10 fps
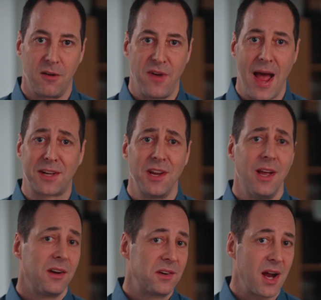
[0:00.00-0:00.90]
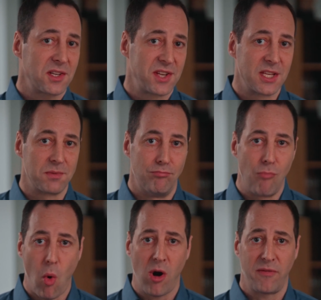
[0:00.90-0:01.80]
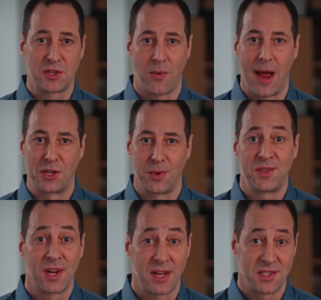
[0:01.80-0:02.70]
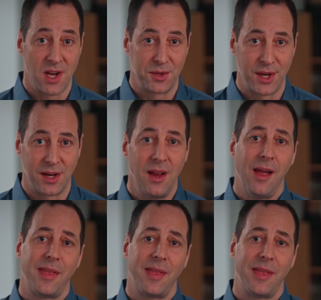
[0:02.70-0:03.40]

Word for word: In fact, Tuck sends more of its graduates to consulting